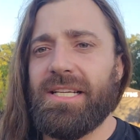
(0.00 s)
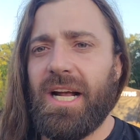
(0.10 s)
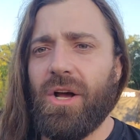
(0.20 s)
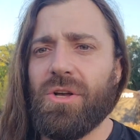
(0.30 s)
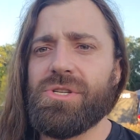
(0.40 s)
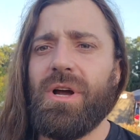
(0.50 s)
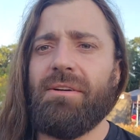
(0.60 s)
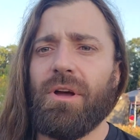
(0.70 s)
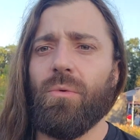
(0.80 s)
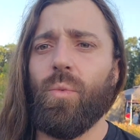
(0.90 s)
and I also
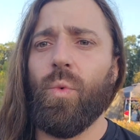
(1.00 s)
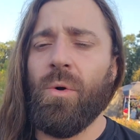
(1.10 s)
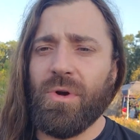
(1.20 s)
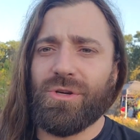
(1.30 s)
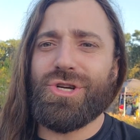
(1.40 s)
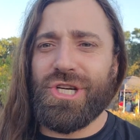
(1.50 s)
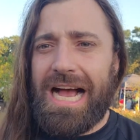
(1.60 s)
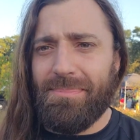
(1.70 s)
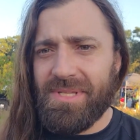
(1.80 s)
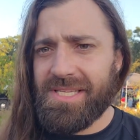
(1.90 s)
have a One Wheel
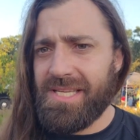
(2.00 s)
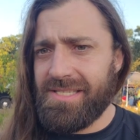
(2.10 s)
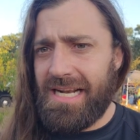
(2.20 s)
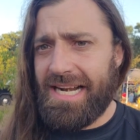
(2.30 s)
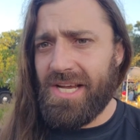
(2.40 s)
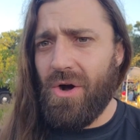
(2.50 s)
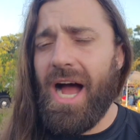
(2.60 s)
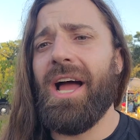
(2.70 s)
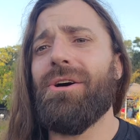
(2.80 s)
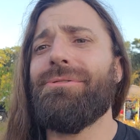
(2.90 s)
shop in Cincinnati,
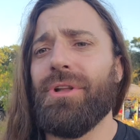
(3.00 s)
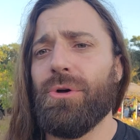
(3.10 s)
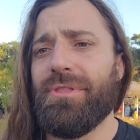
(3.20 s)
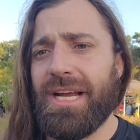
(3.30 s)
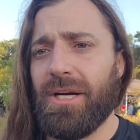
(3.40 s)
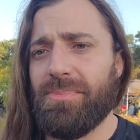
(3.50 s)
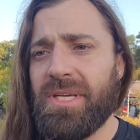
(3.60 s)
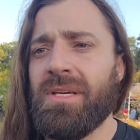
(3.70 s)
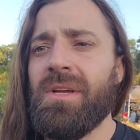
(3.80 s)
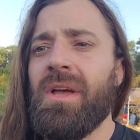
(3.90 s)
Ohio, Float Therapy.